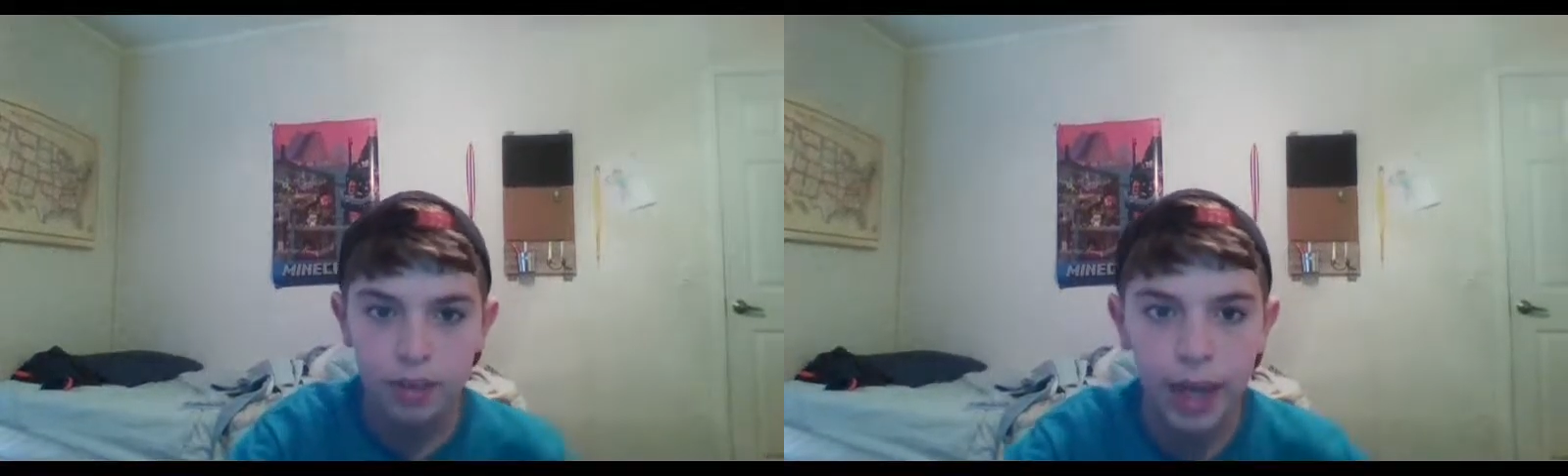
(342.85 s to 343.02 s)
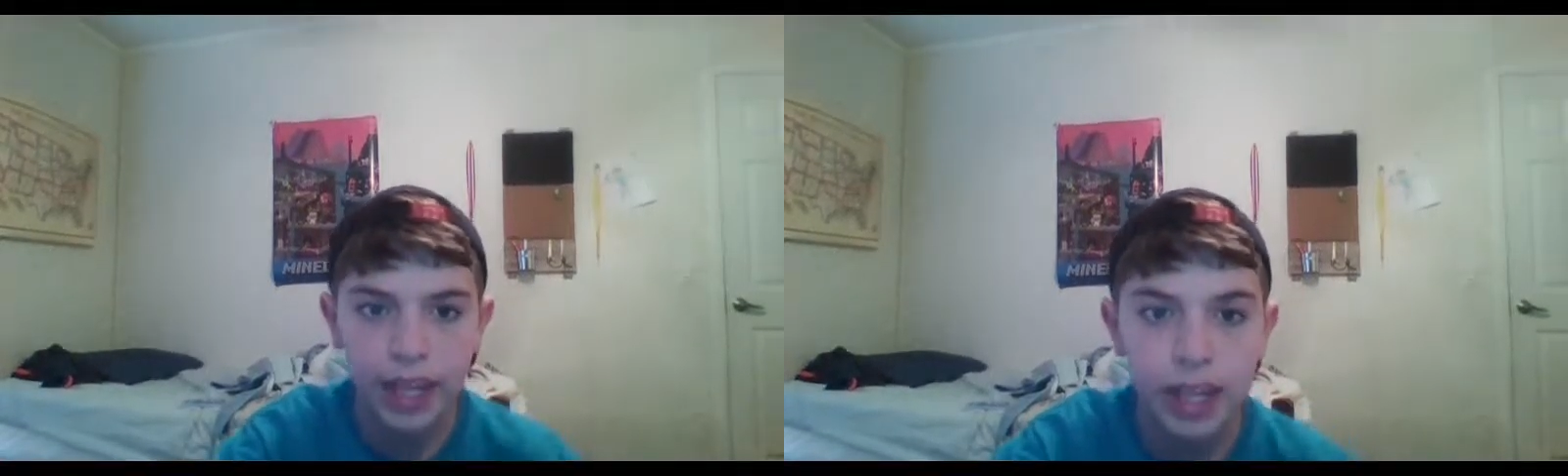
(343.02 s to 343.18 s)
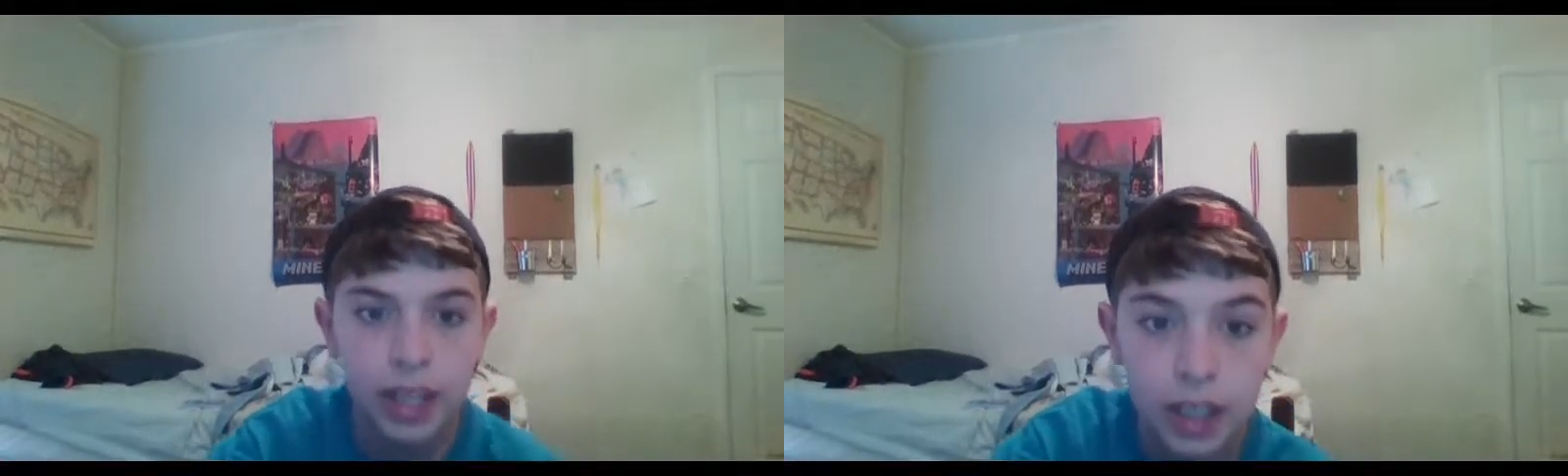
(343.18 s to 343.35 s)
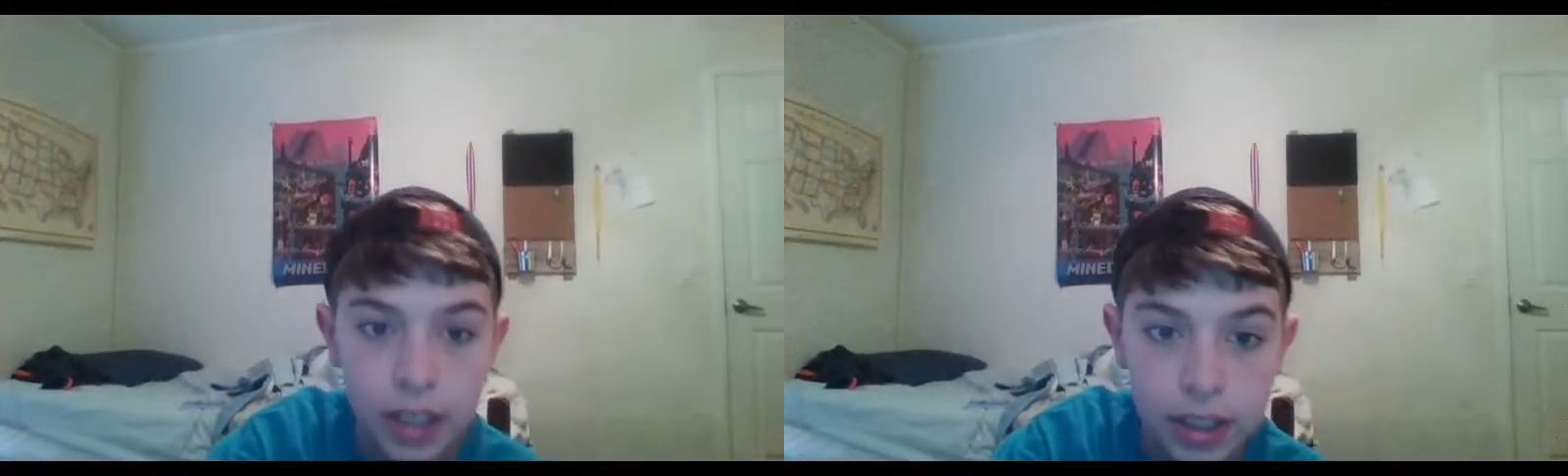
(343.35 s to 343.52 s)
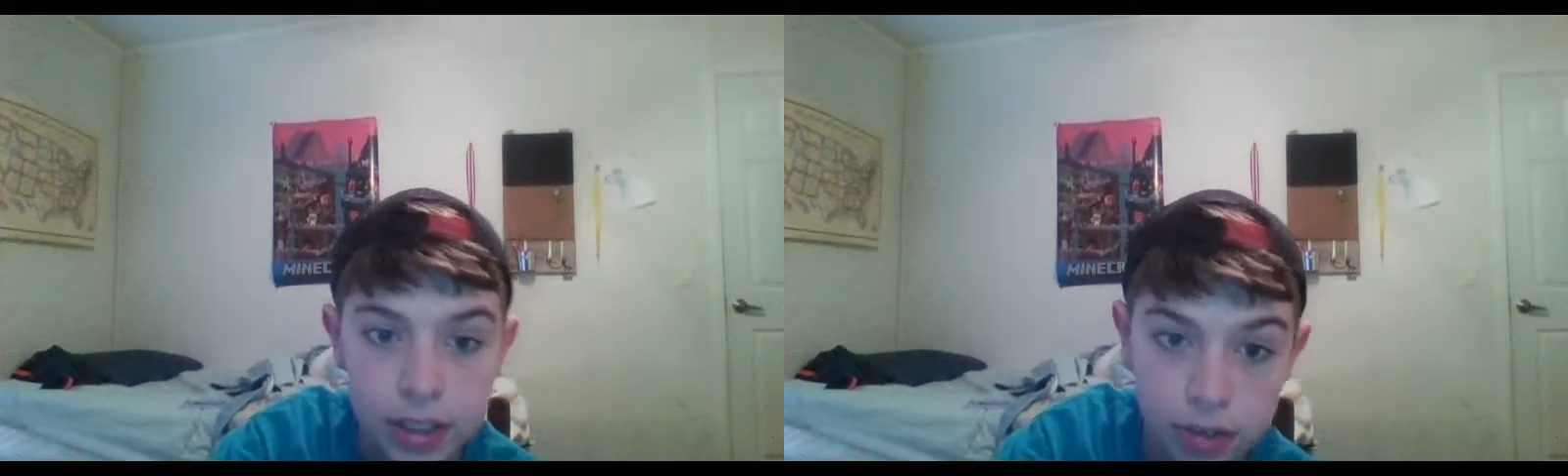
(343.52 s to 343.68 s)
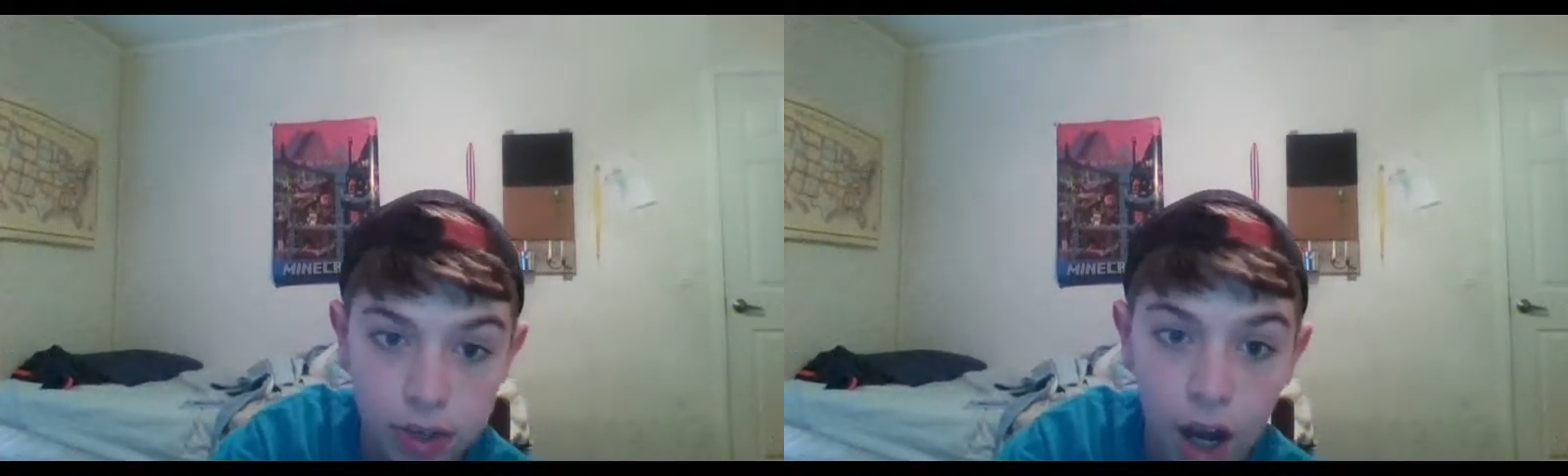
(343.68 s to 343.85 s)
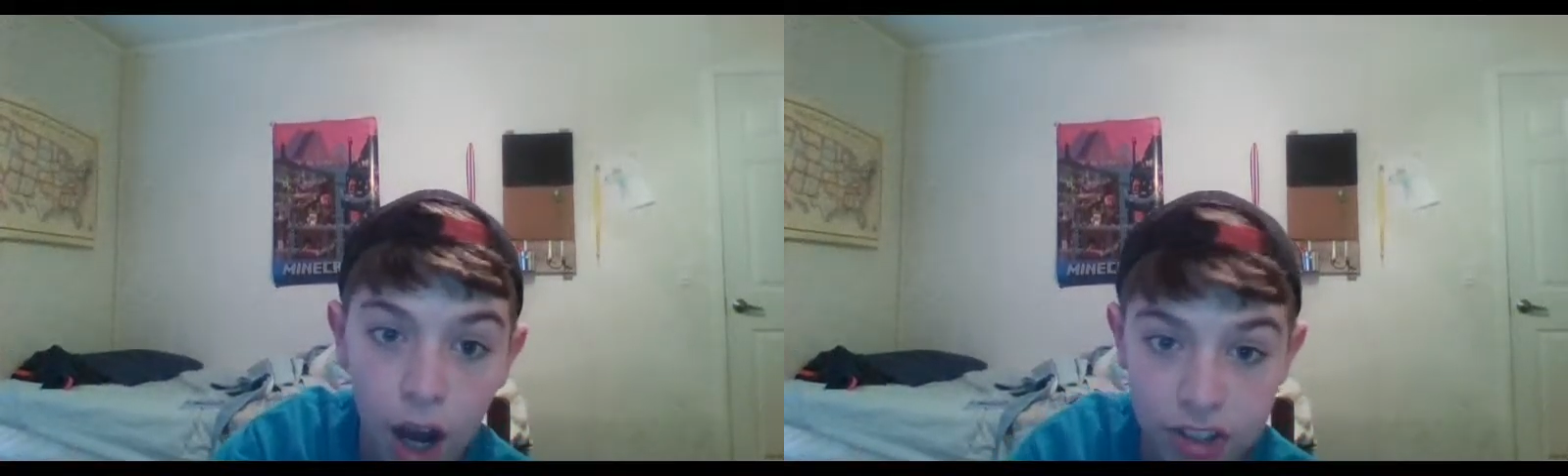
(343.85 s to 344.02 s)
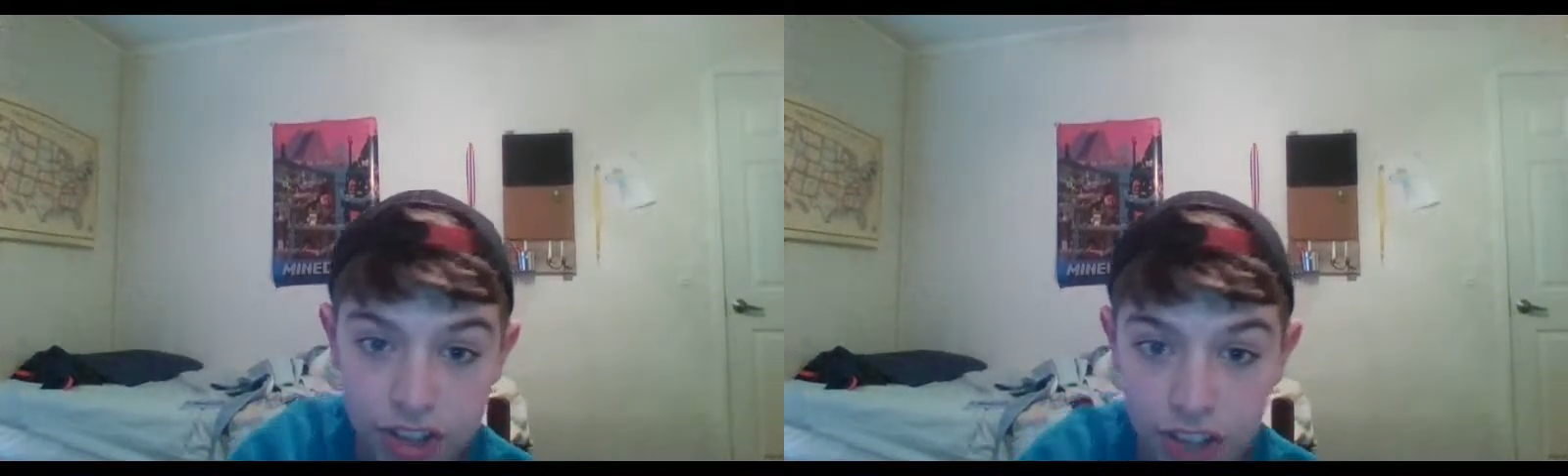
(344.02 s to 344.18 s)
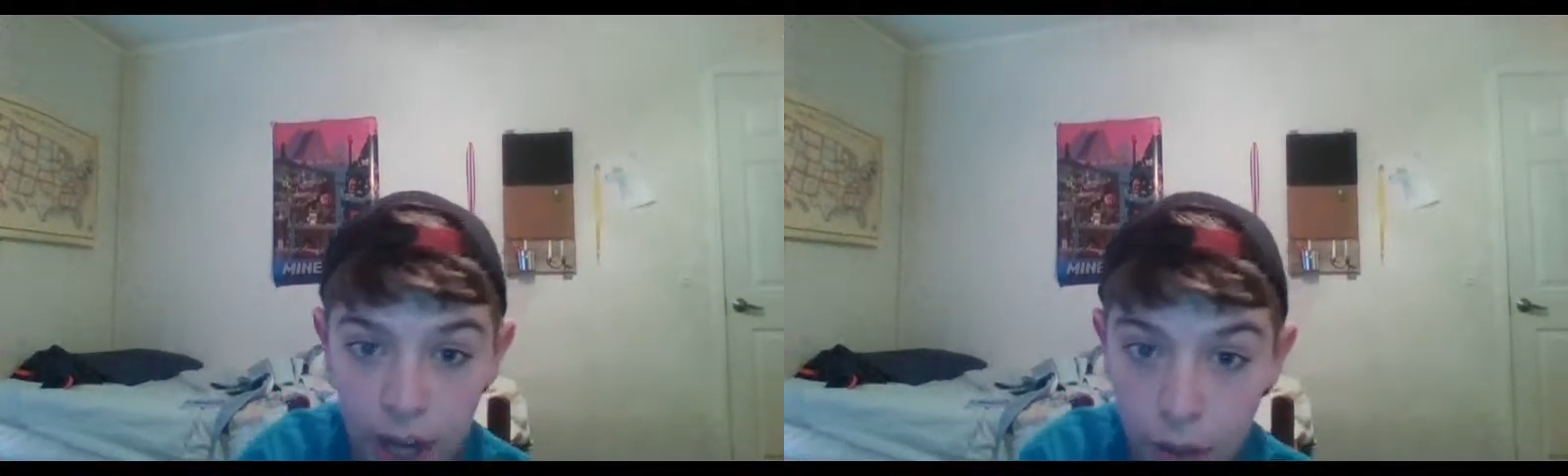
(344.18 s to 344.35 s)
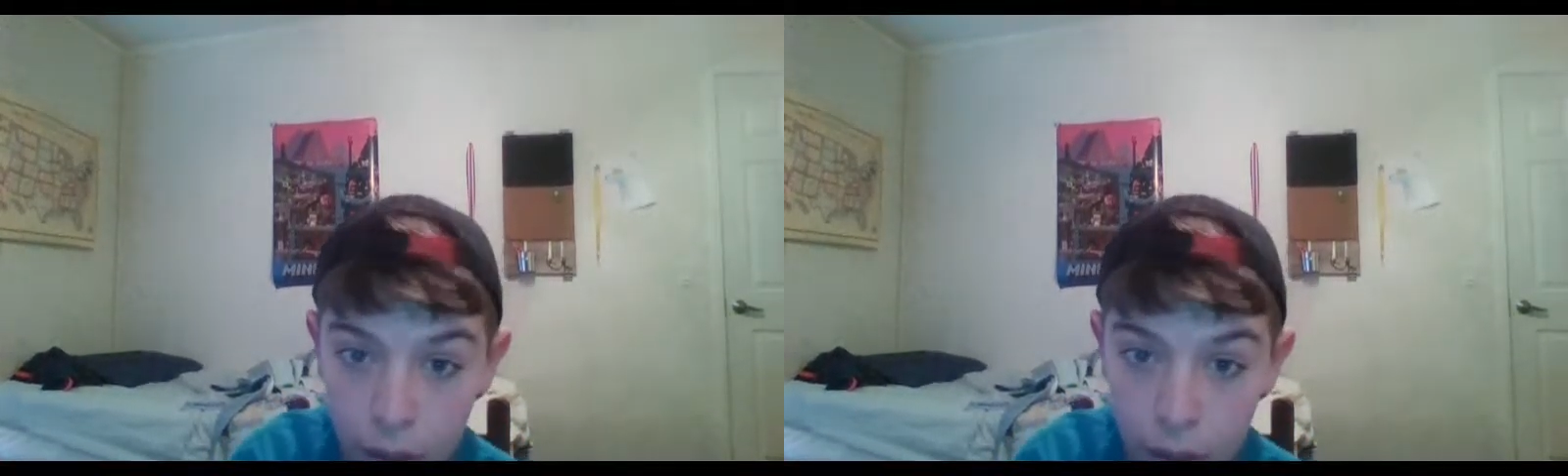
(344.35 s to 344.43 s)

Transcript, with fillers: wait, there's also